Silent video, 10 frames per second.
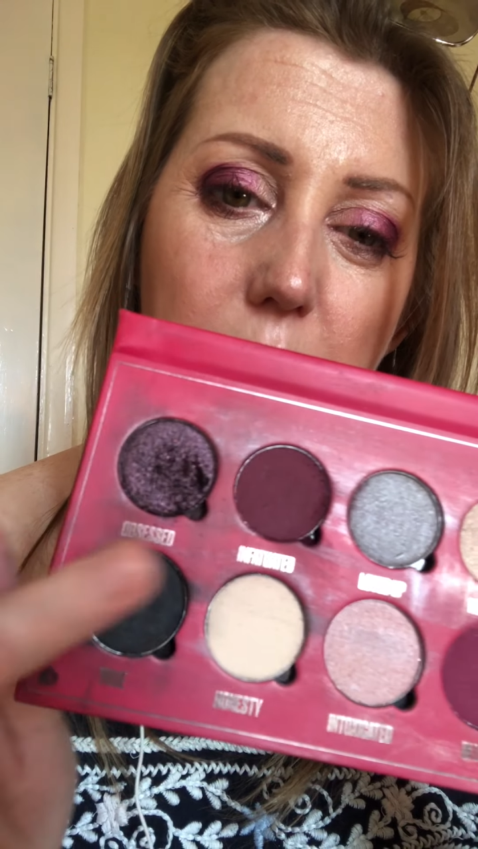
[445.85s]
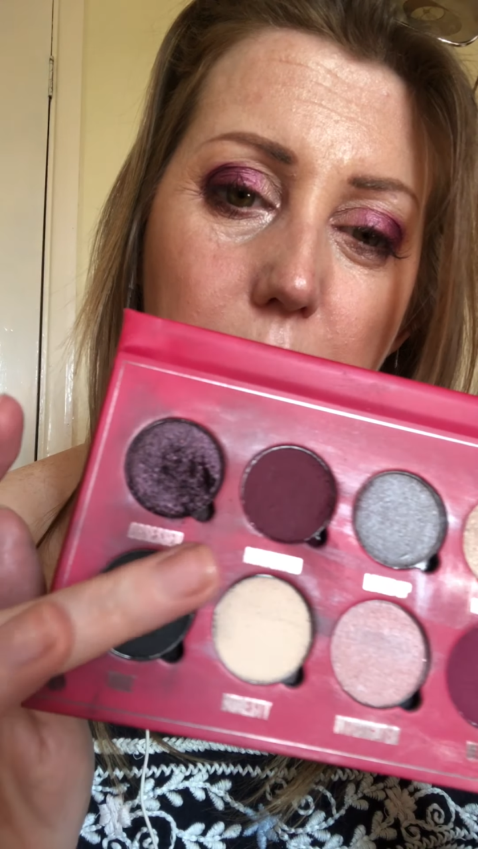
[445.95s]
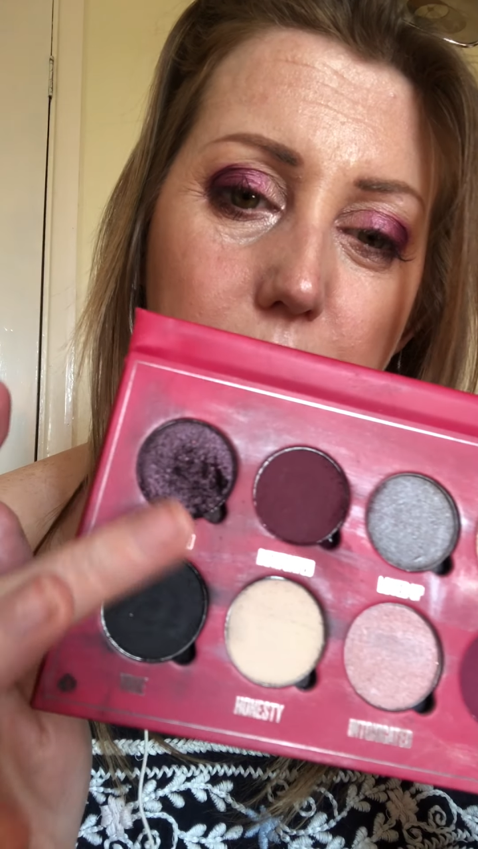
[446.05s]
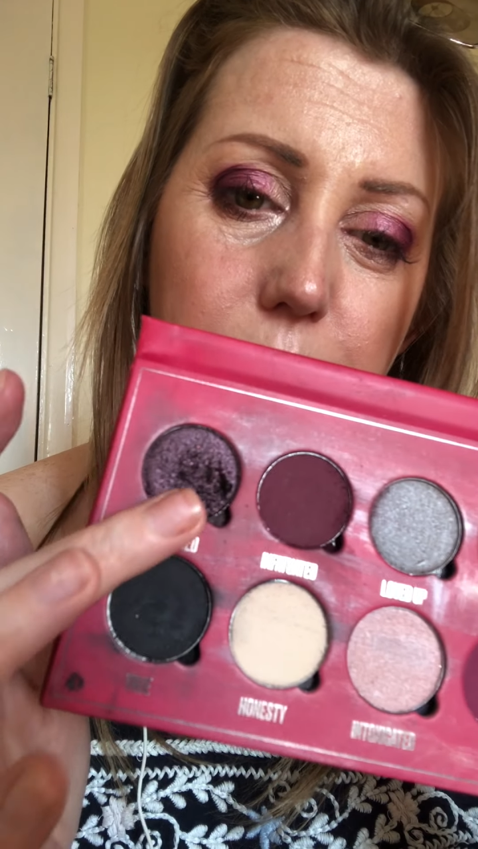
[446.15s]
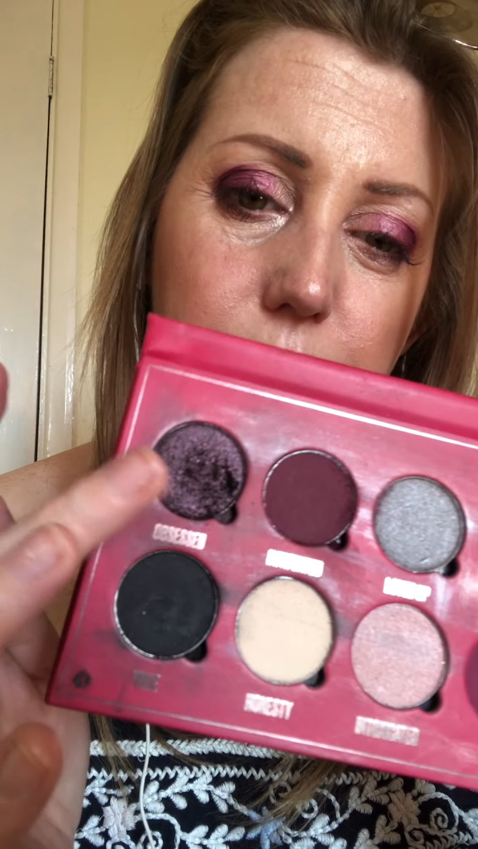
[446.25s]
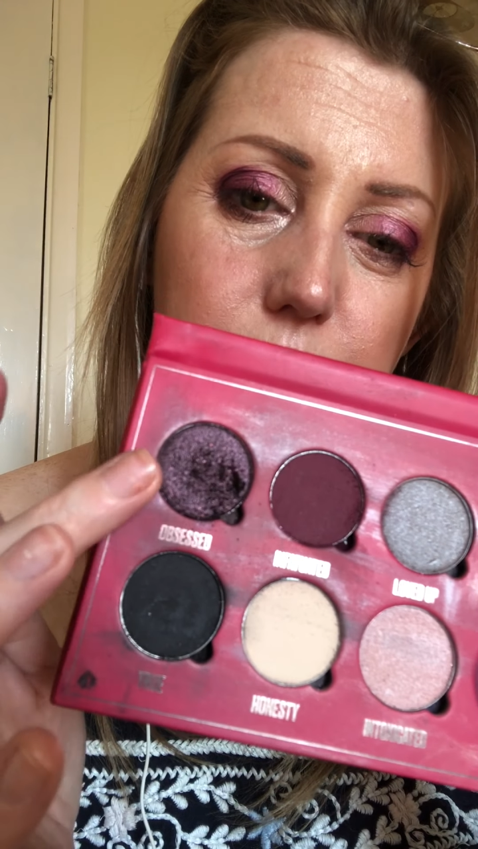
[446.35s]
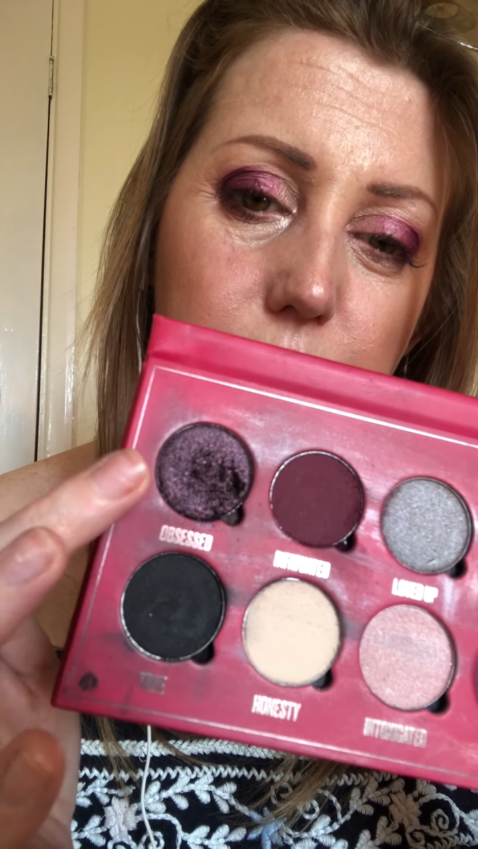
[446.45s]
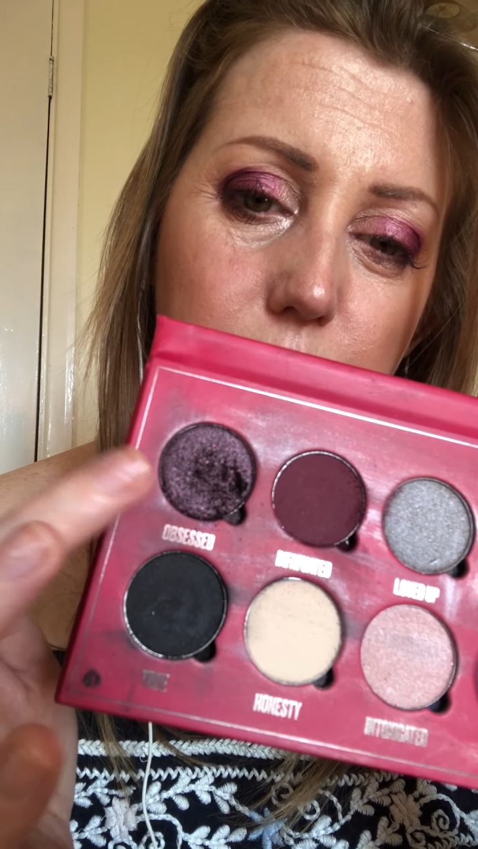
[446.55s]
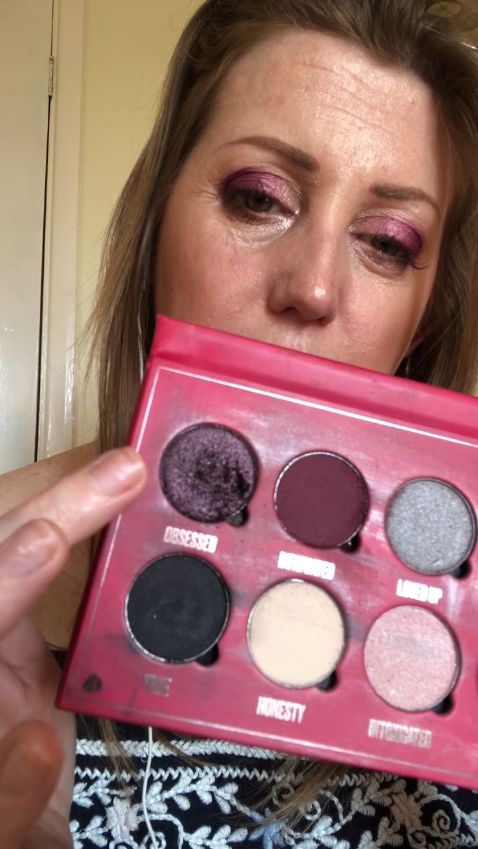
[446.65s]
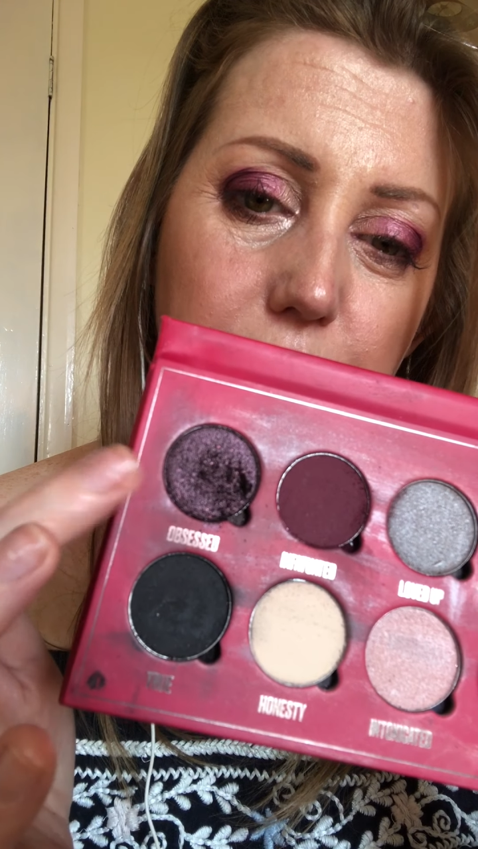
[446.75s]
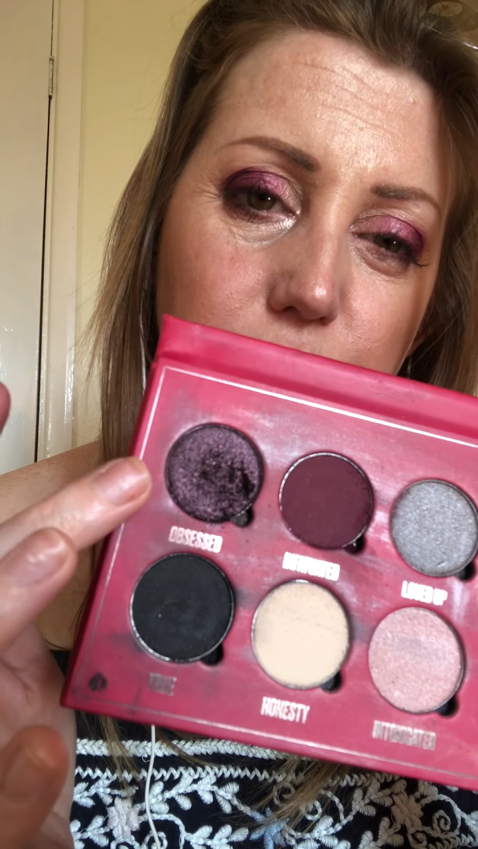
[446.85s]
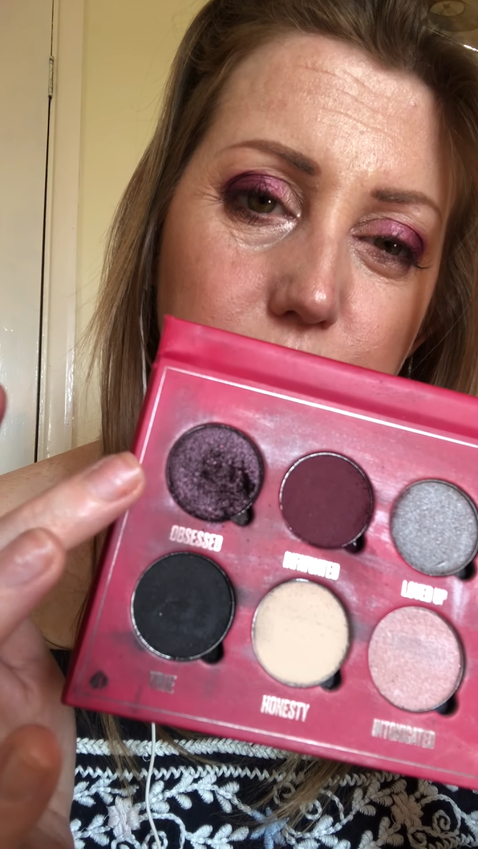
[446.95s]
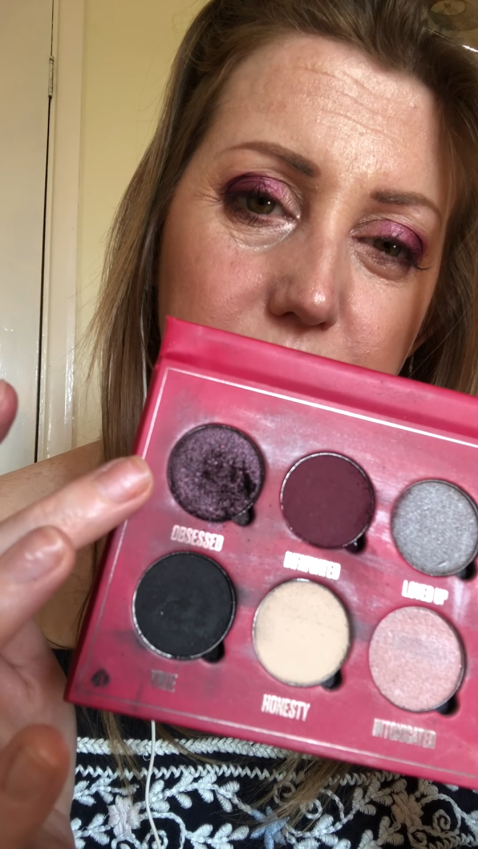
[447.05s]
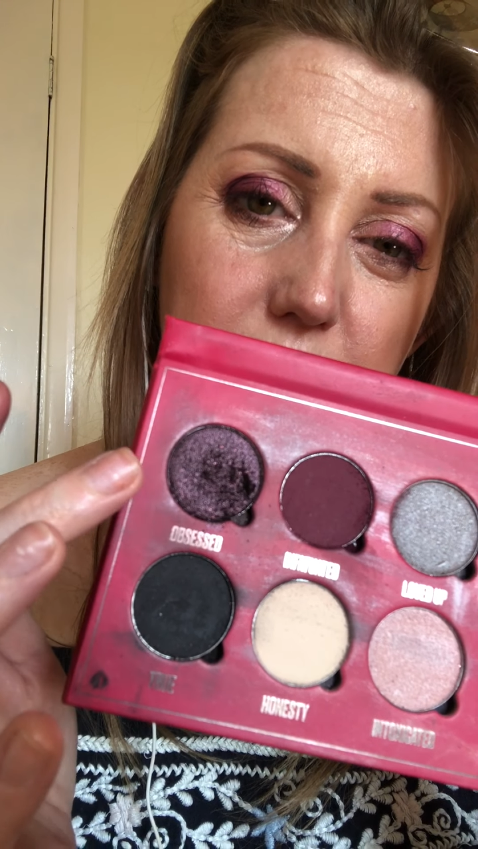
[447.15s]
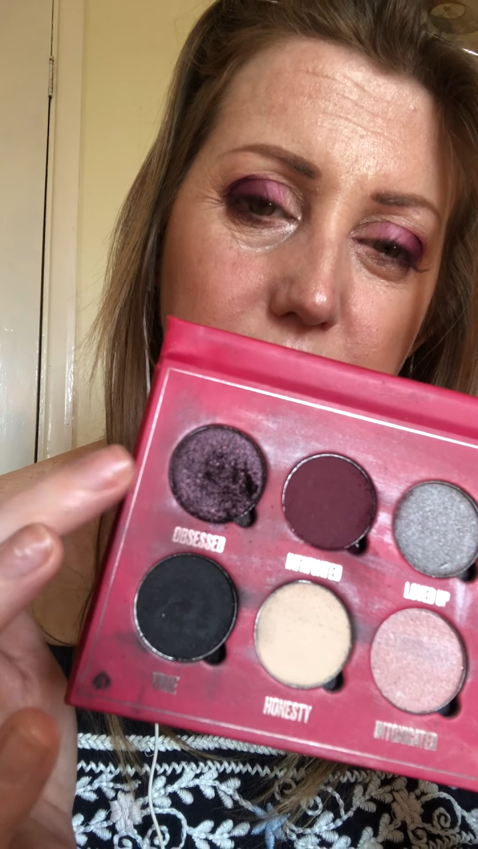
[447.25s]
one. We're going for
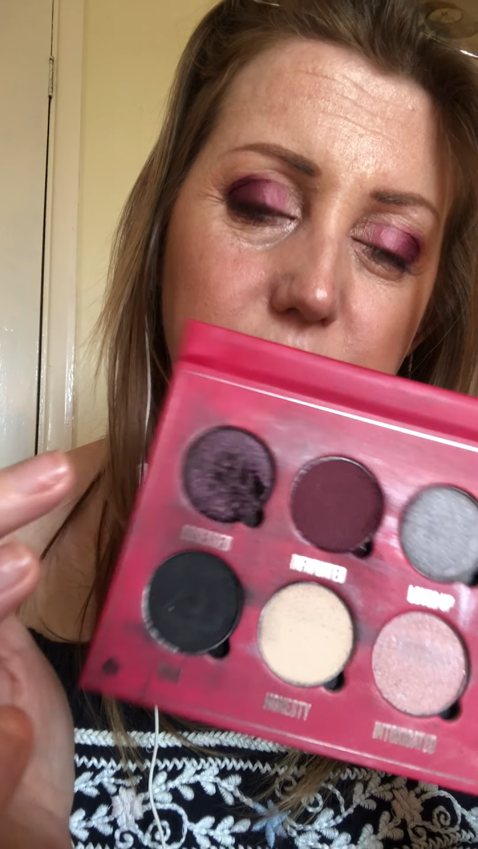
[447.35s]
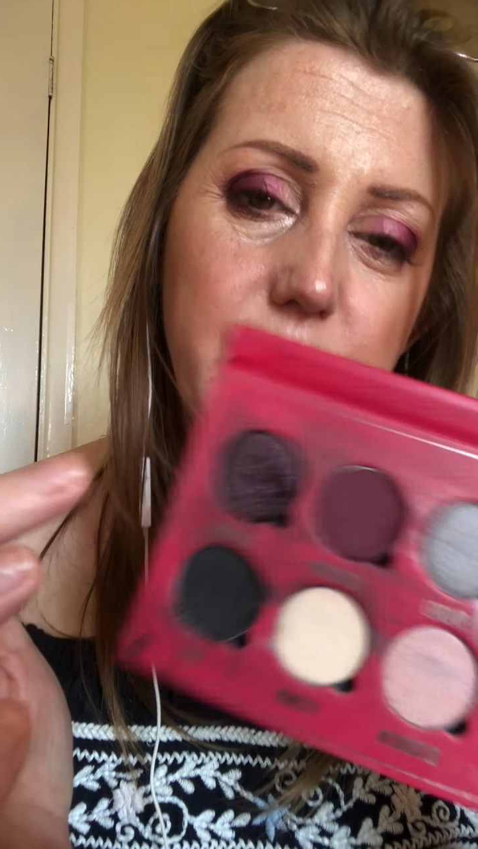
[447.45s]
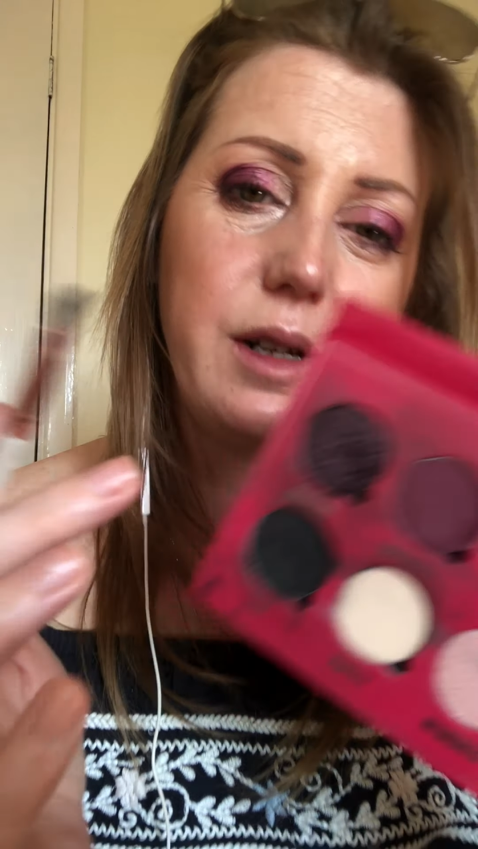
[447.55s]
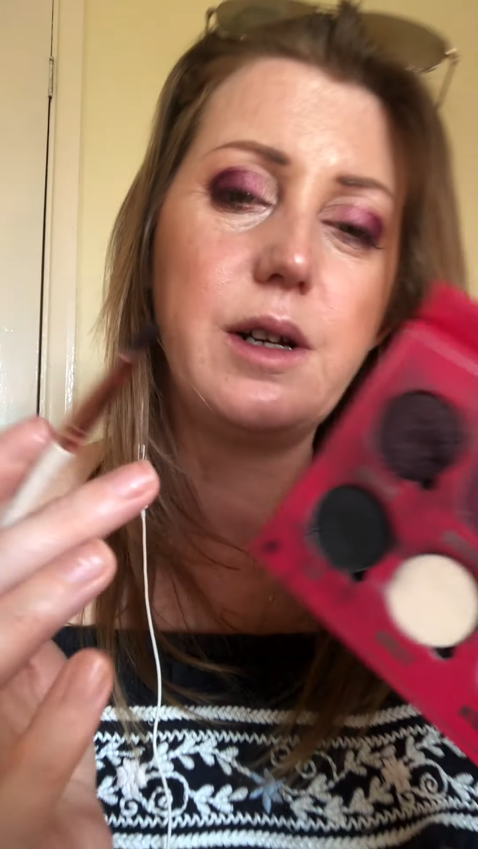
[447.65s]
Obsessed.